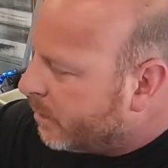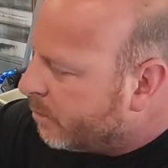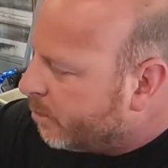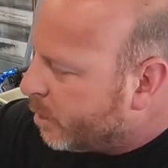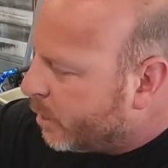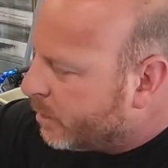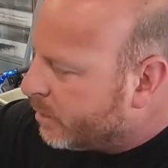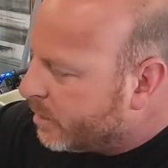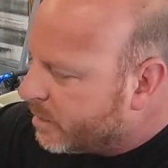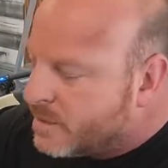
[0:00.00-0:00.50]

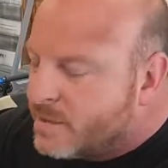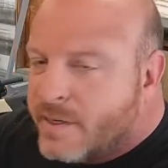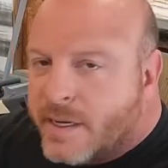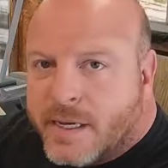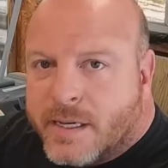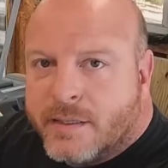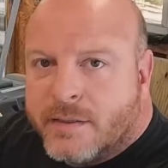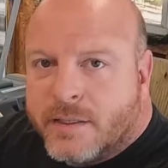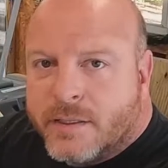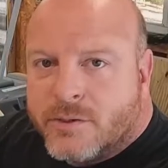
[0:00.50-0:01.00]
build a
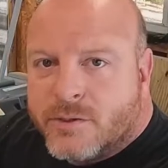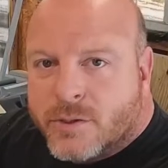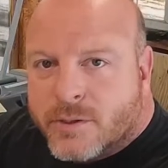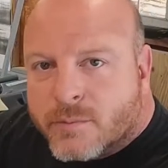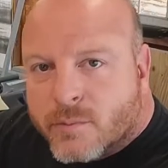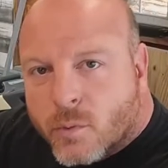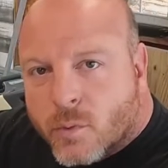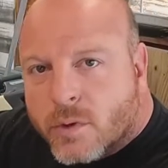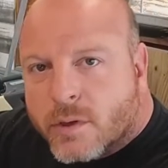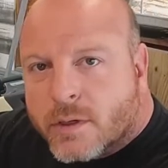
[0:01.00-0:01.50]
stand that you
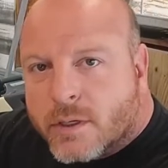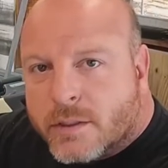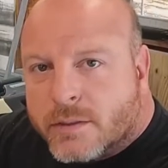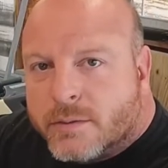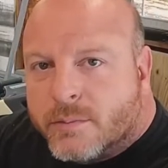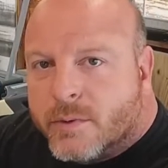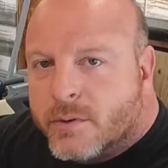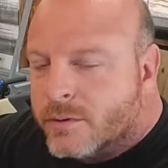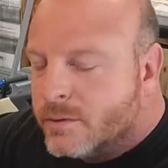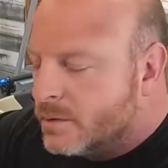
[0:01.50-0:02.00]
can work on
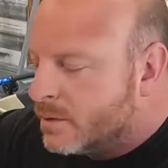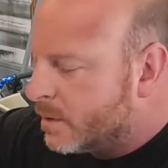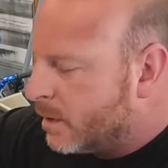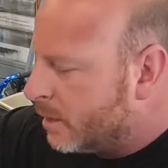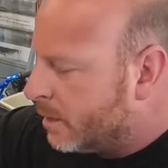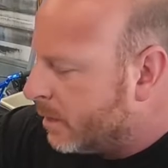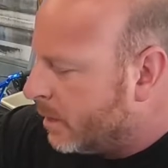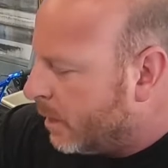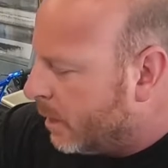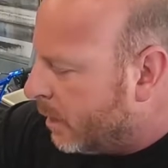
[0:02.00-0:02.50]
the motors
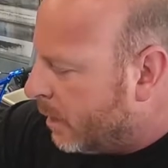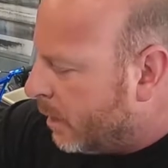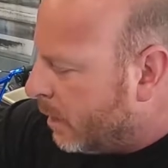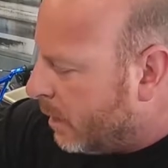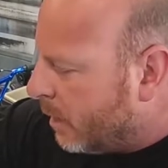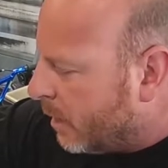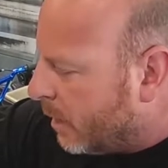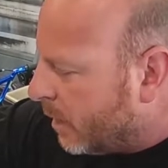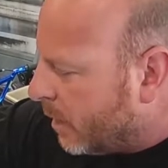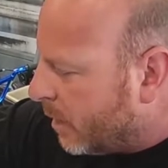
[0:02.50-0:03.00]
in.
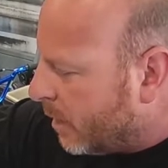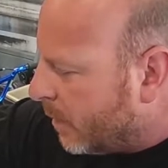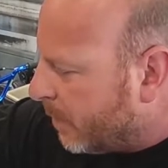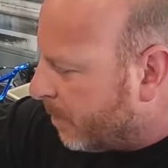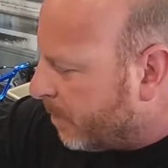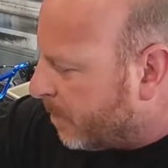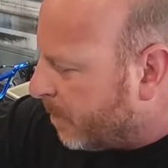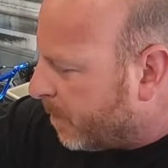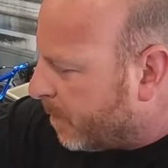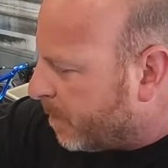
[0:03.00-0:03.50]

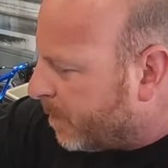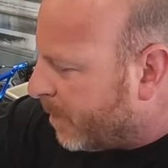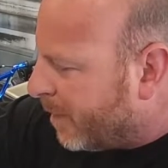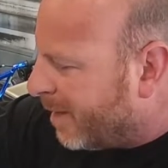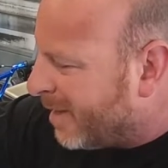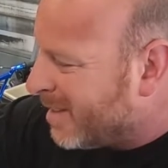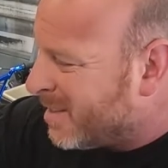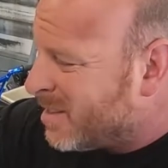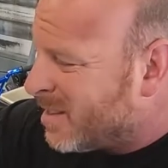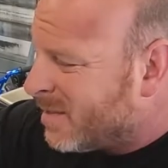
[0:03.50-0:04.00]
And
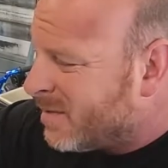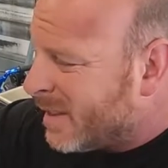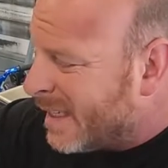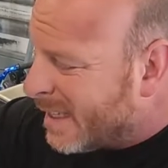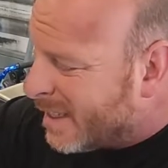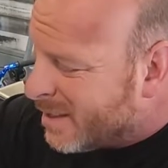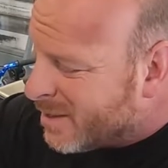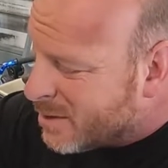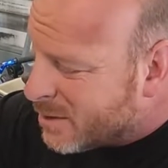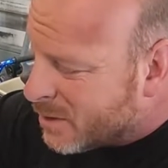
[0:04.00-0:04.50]
it's
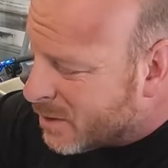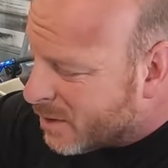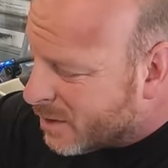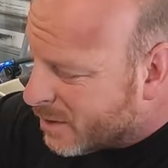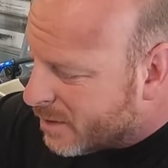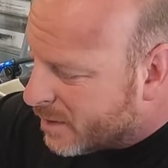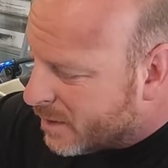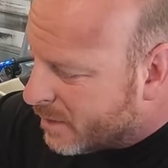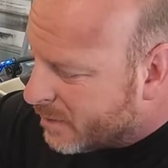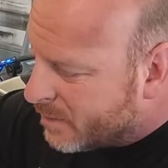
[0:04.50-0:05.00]
even
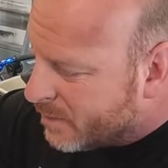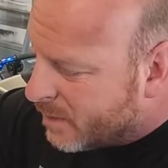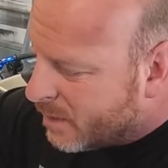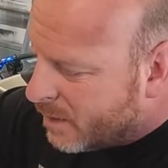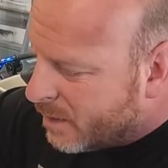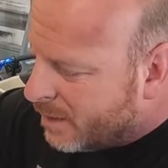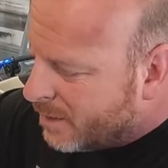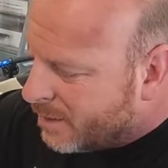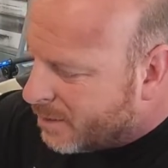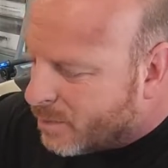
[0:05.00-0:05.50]
easier if
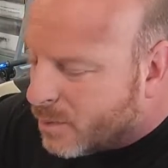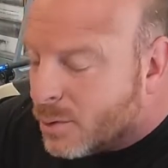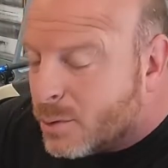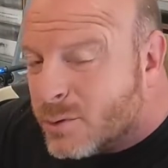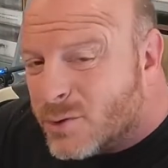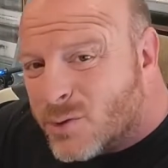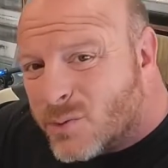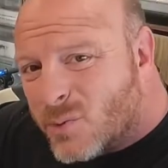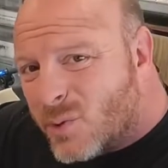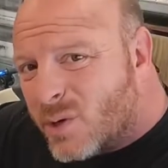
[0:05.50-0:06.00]
the
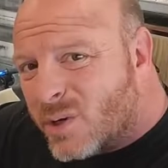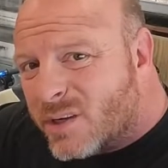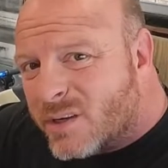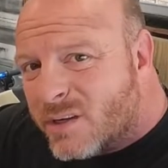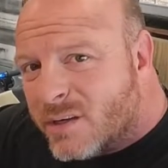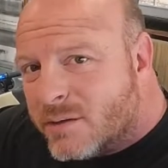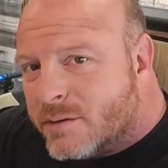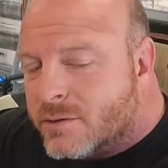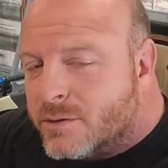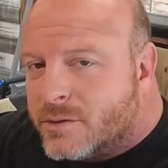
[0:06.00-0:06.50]
motors you're working
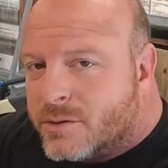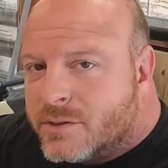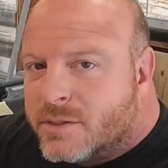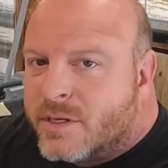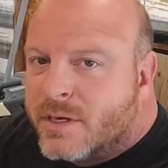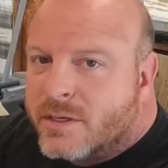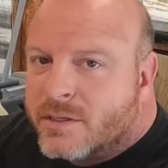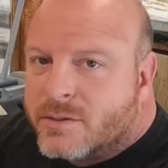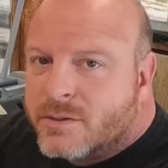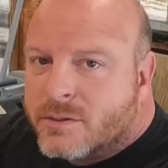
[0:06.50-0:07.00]
on are just
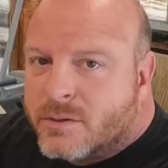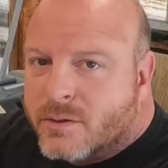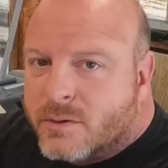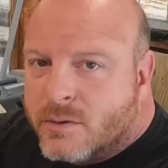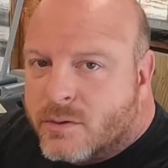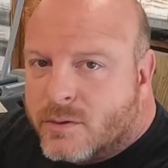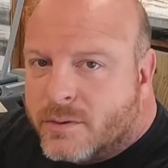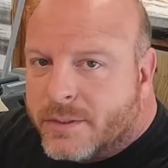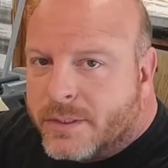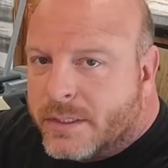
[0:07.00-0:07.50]
kickstart
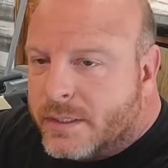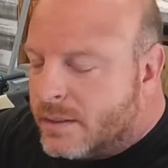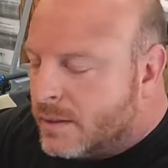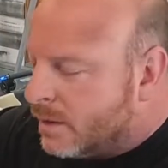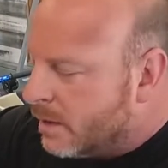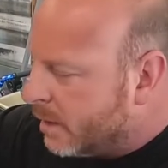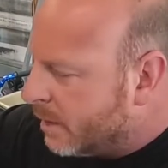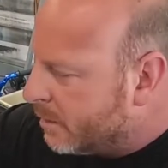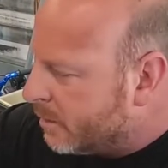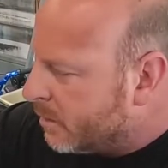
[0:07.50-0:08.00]
only
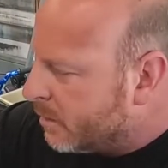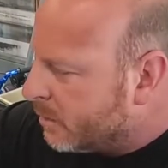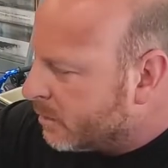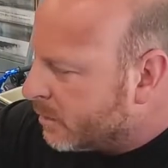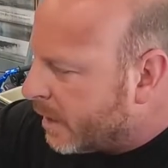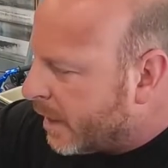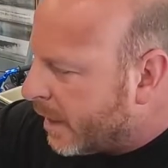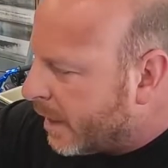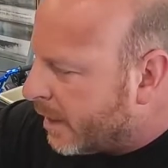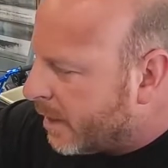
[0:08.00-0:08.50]
and don't
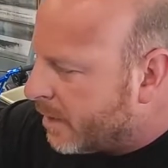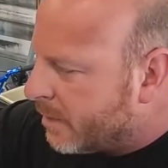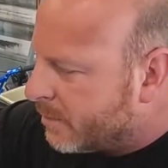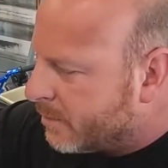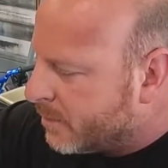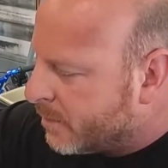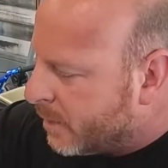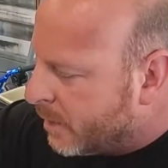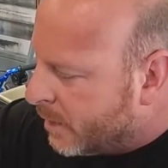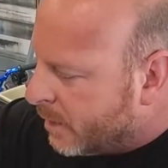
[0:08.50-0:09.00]
have